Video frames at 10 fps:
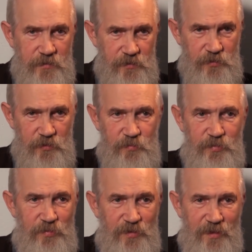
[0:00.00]
Of course,
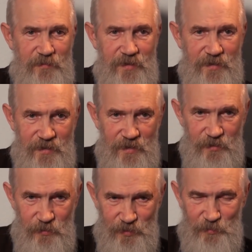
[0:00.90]
nothing was
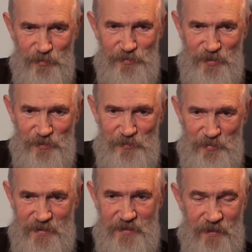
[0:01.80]
published,
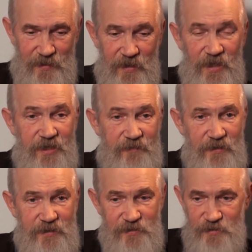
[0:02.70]
but I managed to
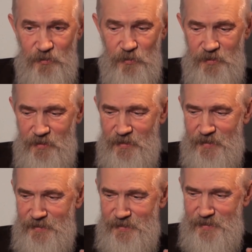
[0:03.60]
finish my work,
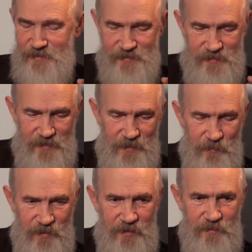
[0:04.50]
however.
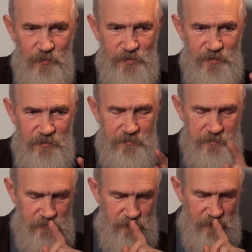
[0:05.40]
And weirdly enough,